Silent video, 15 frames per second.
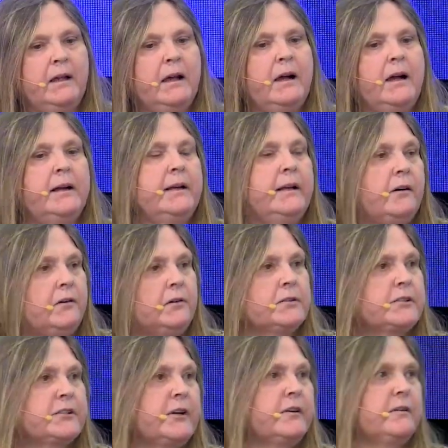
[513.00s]
And it
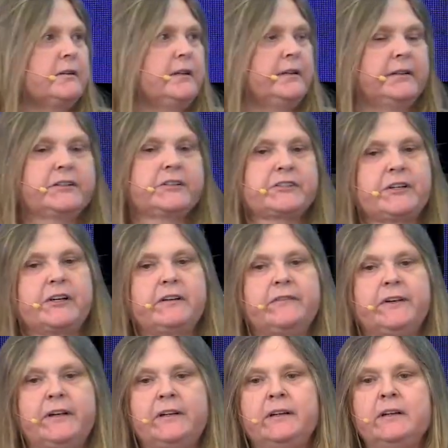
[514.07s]
also, in the
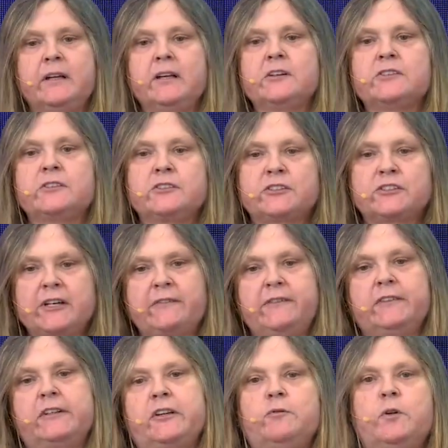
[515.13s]
survey,
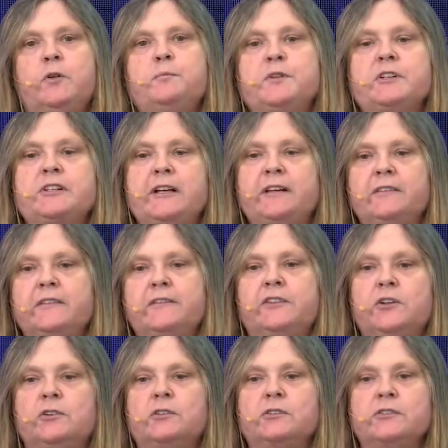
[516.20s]
71% of
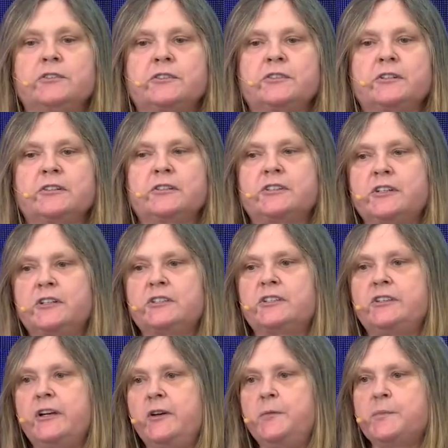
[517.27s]
doctors and
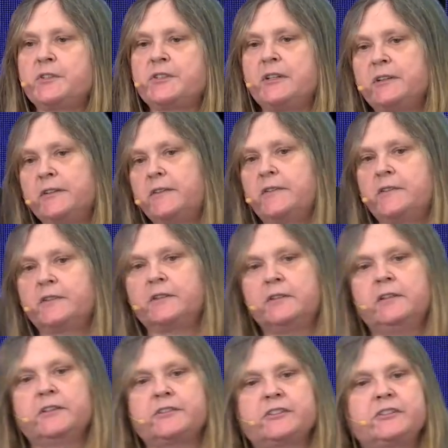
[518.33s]
68% of
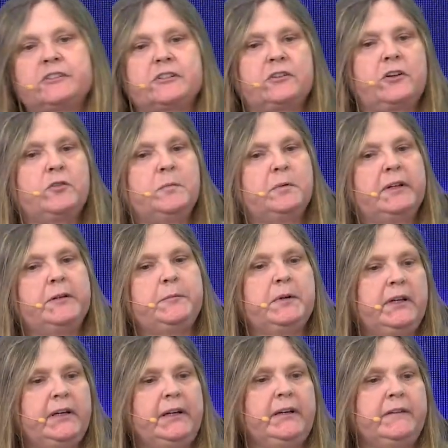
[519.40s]
nurses globally
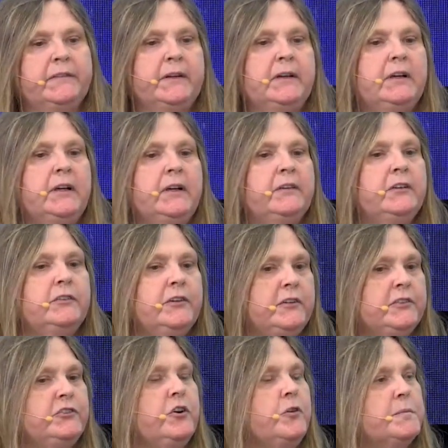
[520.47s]
believe that their
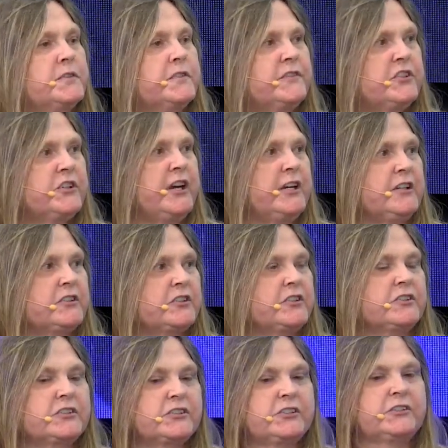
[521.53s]
jobs have changed
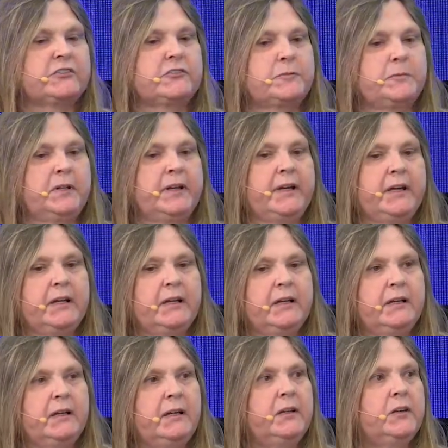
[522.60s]
considerably
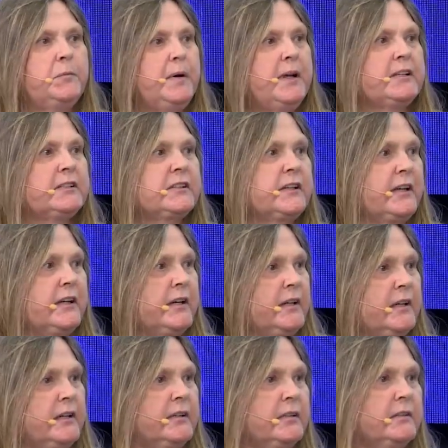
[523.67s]
in the past decade.